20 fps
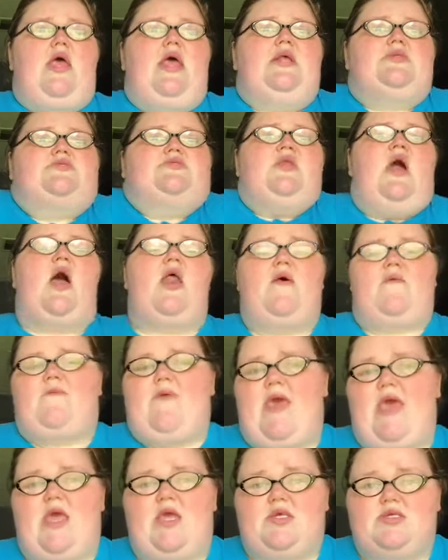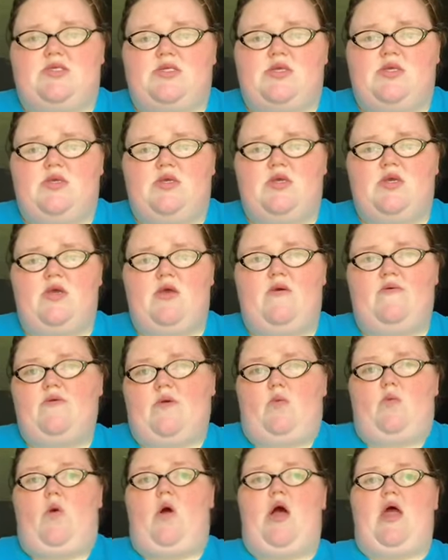It's not a phase,
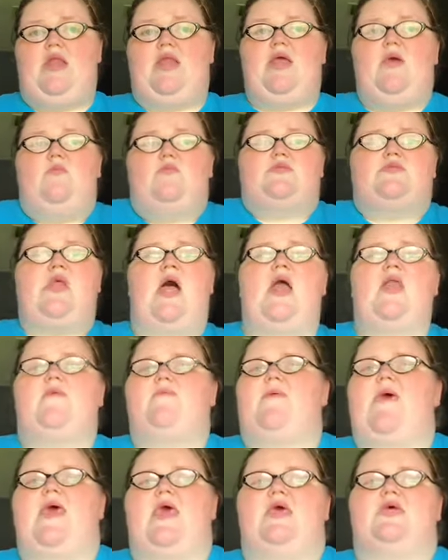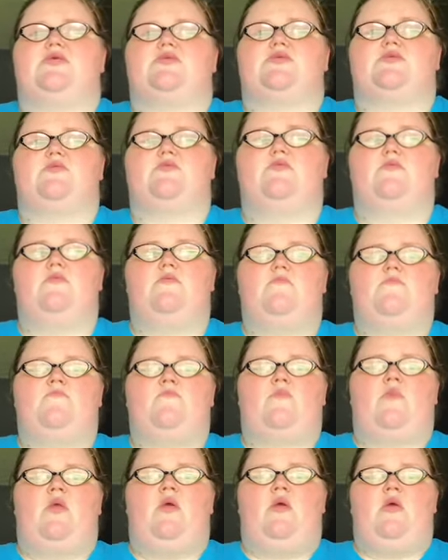for one. It was not a phase.
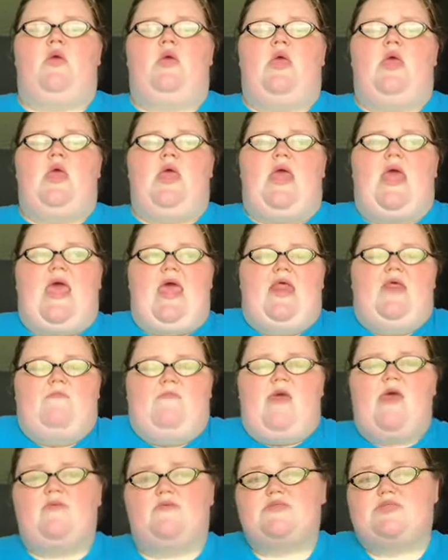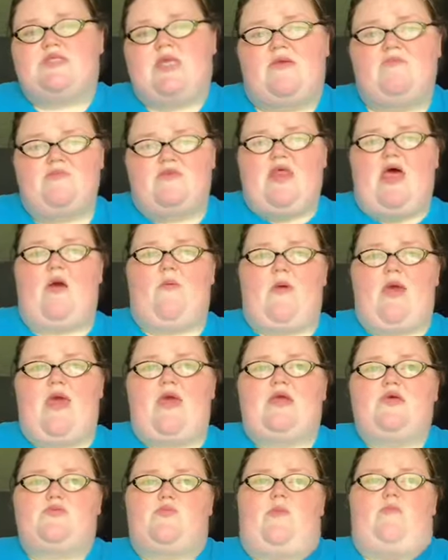And it may have seemed that way
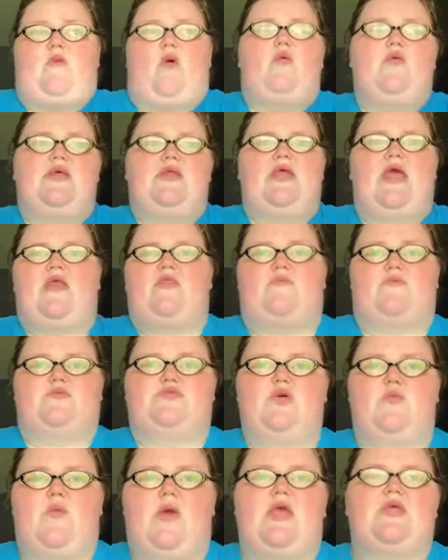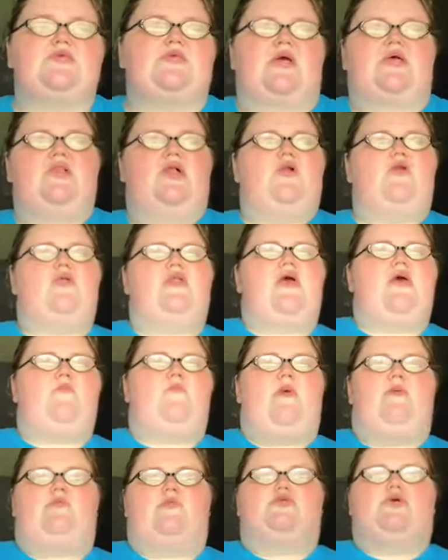because we were only together for 2 weeks. Like, literally,
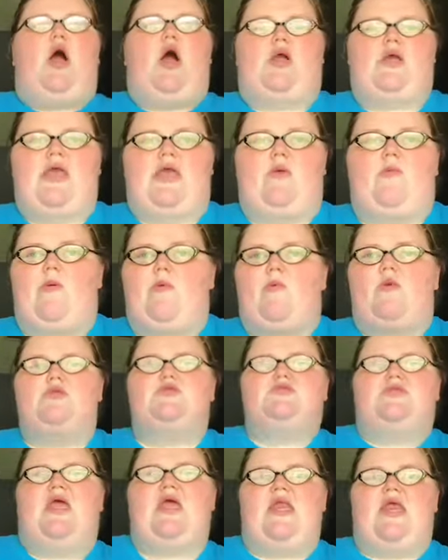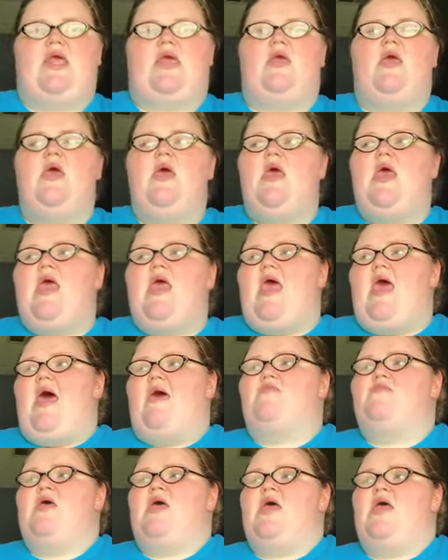we were talking. We weren't dating.
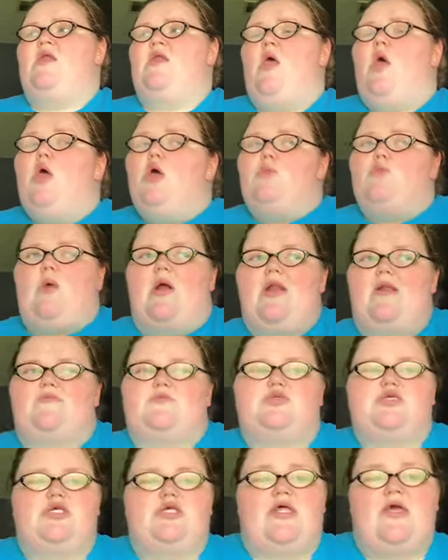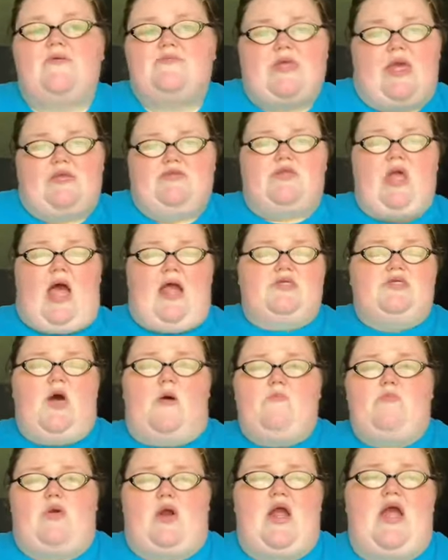And then, right after she leaves, I
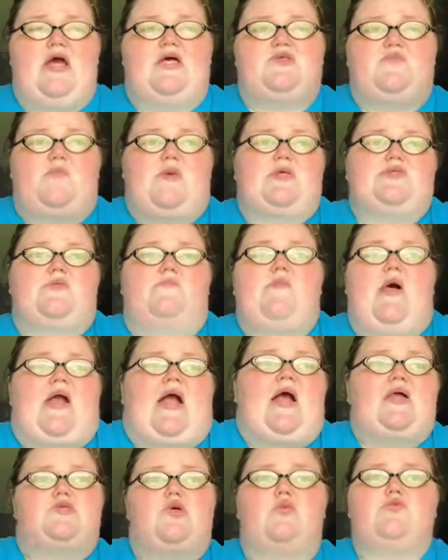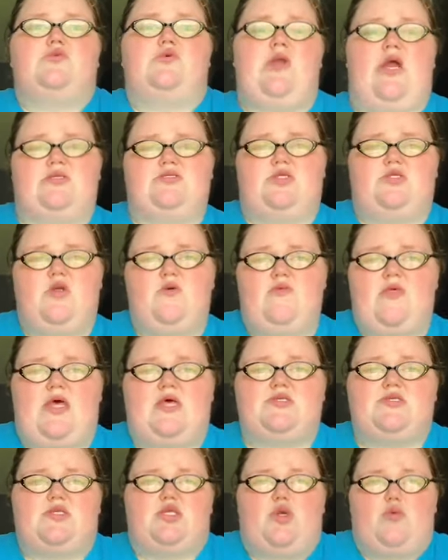dump her ass because I'm like, I told you not to do
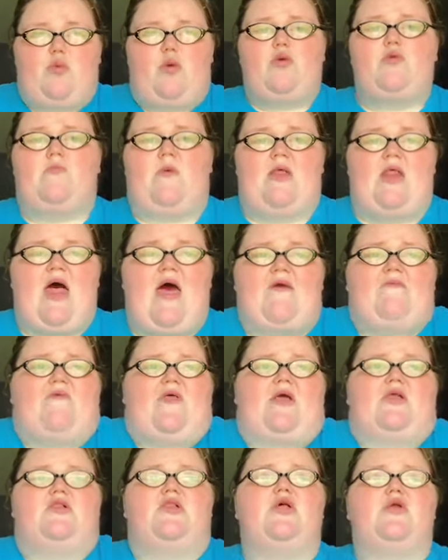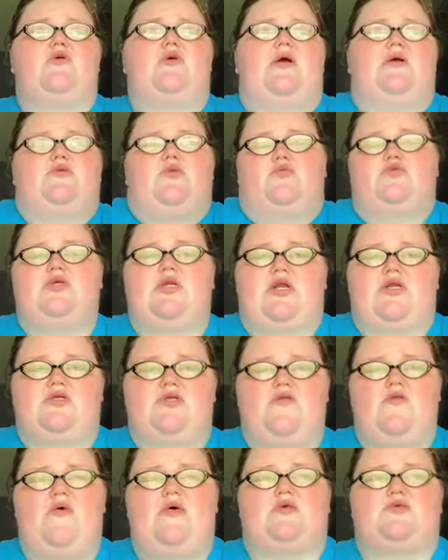this. You ruined my life. Like, literally, I told you not
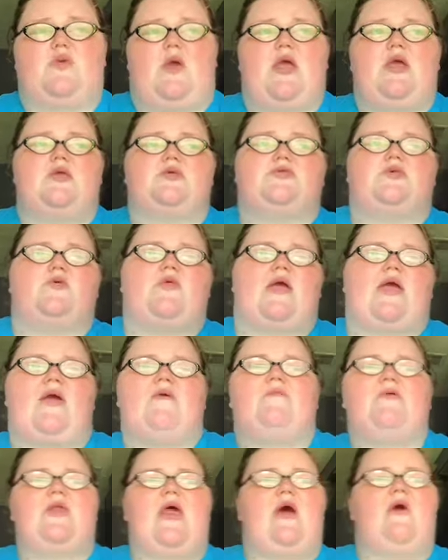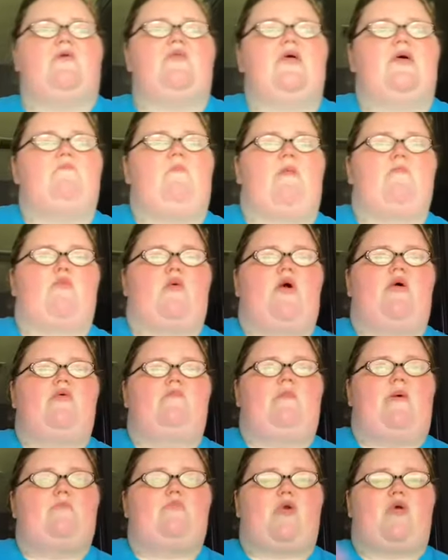to do this, right? So, like, every now and then, my
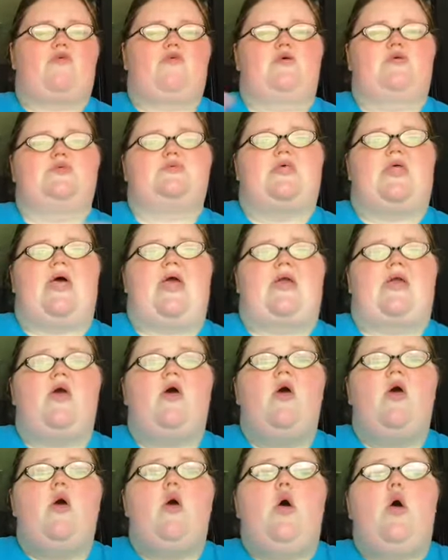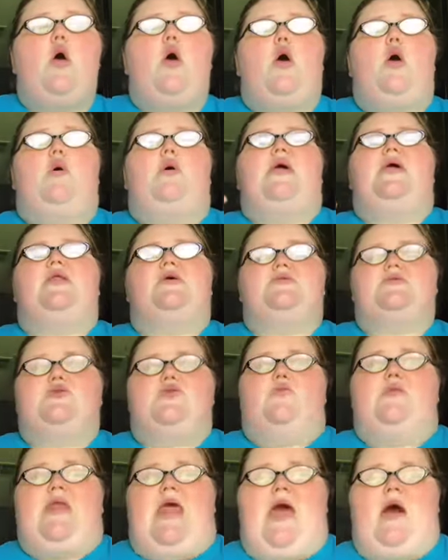brother used to, like, he doesn't
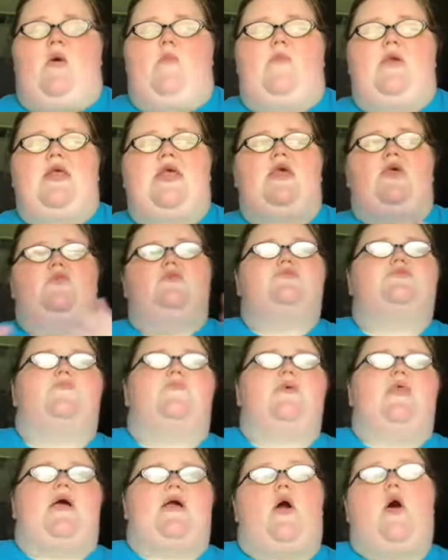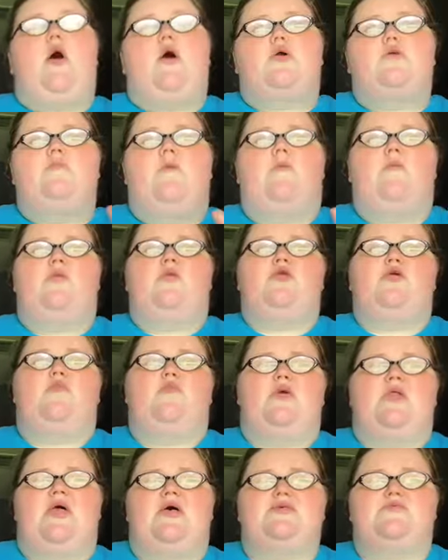do it now, but he used to be like, oh, you remember when you
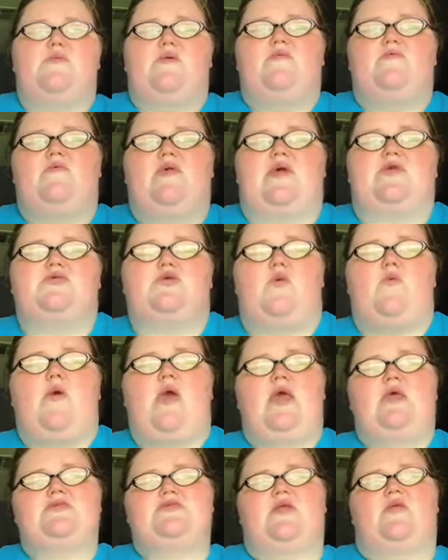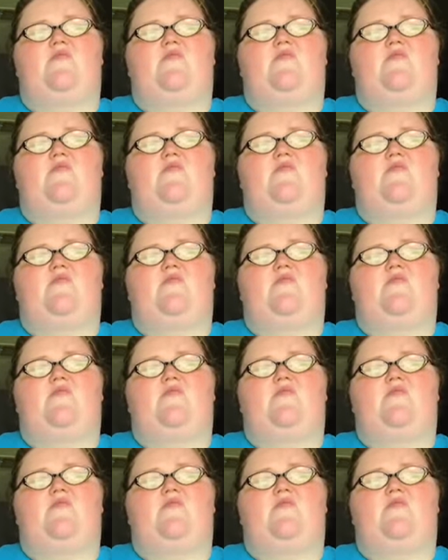were a lesbian for, like, 2 weeks?